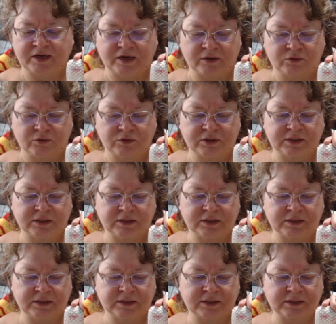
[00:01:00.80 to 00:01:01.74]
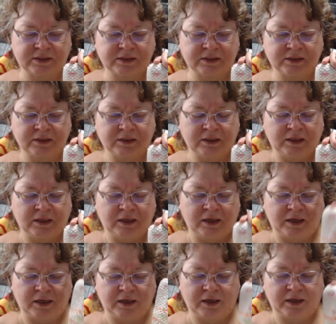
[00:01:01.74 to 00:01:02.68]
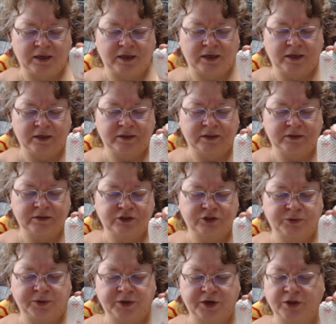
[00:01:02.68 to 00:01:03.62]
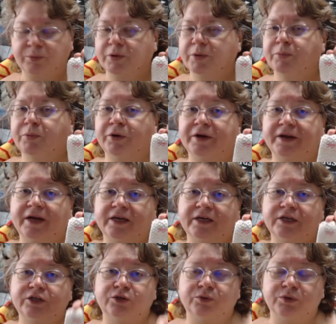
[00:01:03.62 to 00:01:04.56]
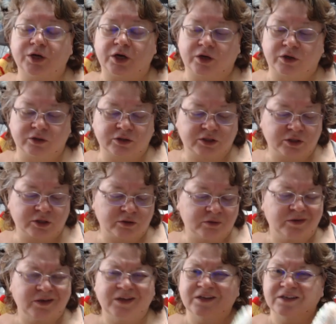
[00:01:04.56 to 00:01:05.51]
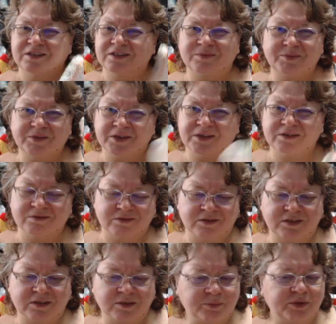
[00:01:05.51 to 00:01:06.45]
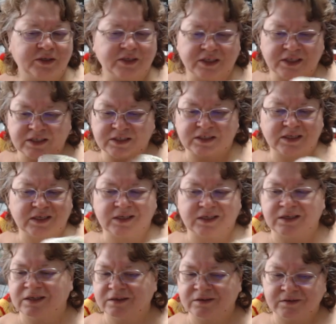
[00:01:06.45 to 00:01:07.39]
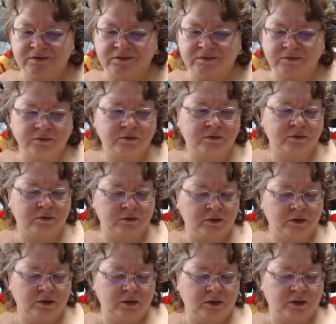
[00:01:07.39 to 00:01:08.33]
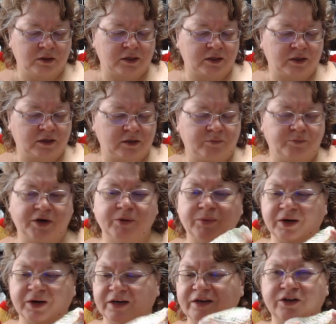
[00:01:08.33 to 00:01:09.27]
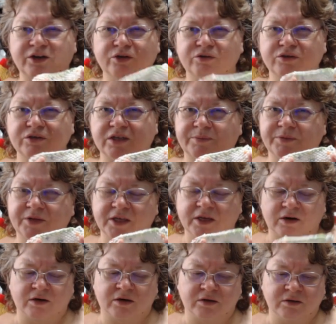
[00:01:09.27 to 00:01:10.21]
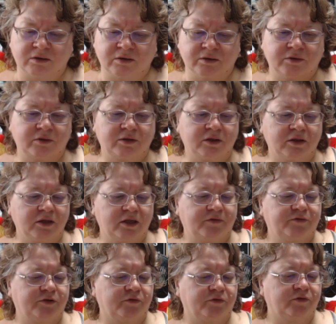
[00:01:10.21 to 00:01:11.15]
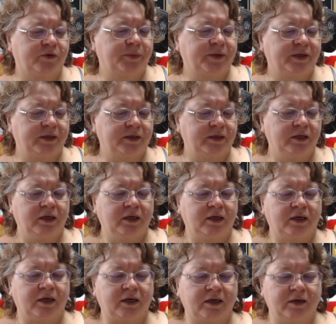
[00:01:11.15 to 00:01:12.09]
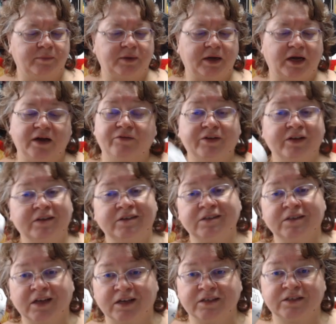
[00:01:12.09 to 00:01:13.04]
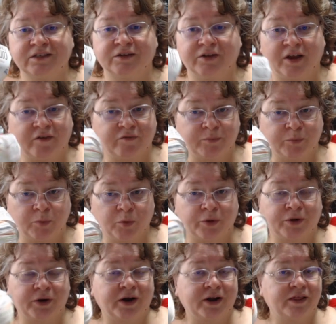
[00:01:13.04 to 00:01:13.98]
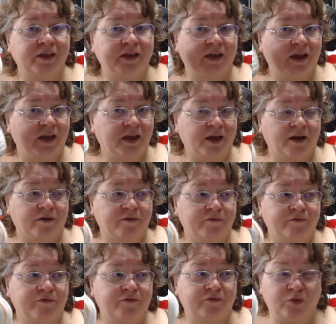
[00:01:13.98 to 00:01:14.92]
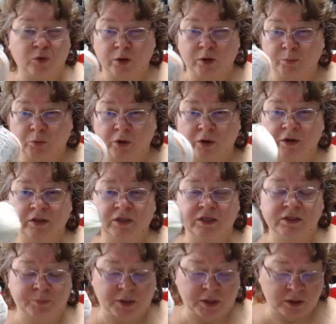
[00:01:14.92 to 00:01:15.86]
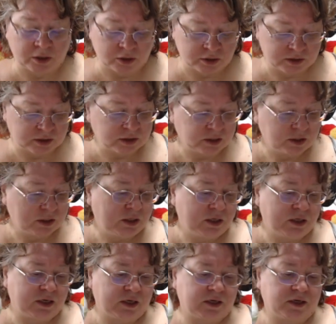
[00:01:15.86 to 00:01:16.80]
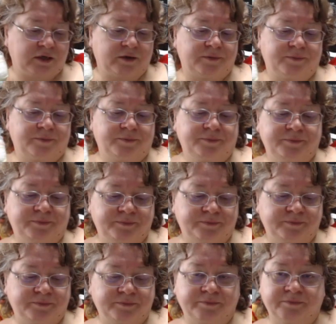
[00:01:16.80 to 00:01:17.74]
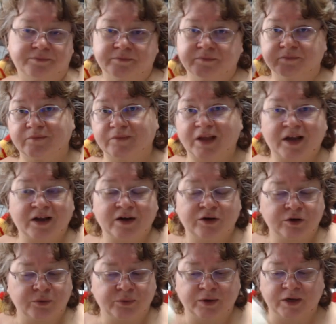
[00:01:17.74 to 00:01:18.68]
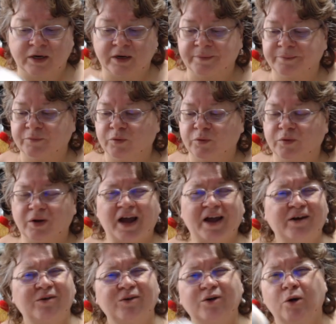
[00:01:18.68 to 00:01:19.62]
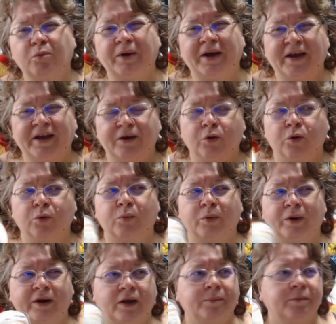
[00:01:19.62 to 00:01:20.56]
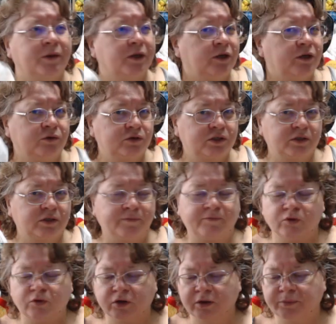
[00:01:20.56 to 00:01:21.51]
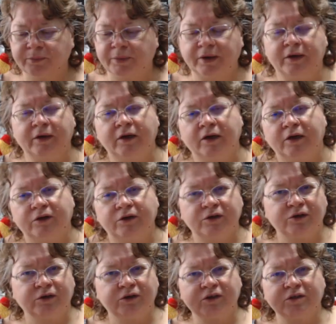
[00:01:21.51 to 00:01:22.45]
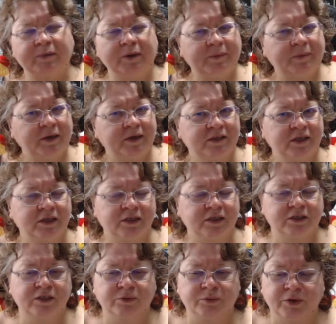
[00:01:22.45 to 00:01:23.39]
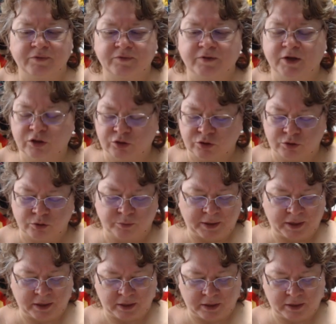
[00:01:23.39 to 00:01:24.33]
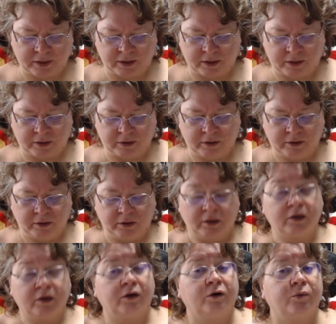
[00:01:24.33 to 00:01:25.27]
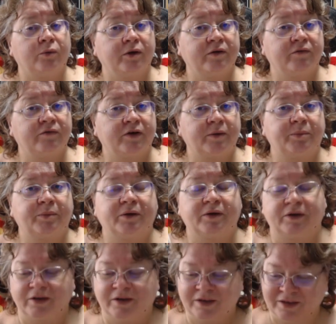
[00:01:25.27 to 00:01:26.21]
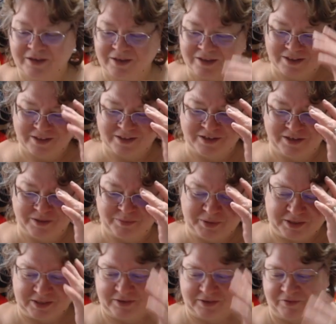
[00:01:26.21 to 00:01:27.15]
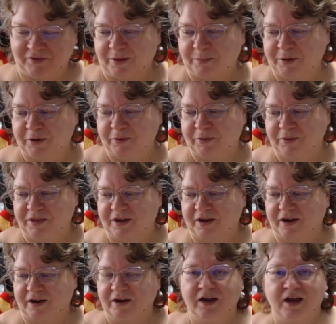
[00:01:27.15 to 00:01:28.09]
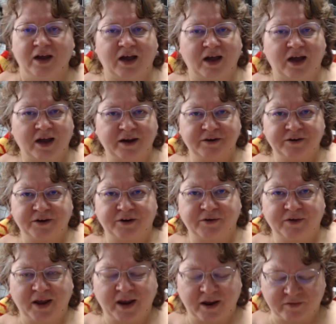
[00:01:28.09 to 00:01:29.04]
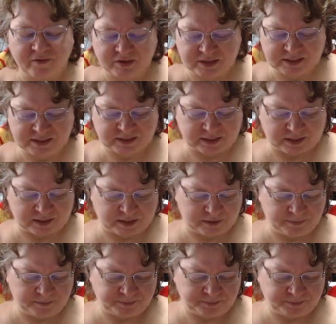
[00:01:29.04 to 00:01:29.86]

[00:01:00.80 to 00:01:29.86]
ounces and 23.92 yards. So something simple, easy, but I wanted to use up the yarn, the leftover bit. Obviously I still have more. I think I have 4 more of these balls. I don't know when or what I'm going to use them for, but who knows, maybe I'll take it to the weaving loom and weave up a little piece of fabric with that. I don't know. I haven't decided.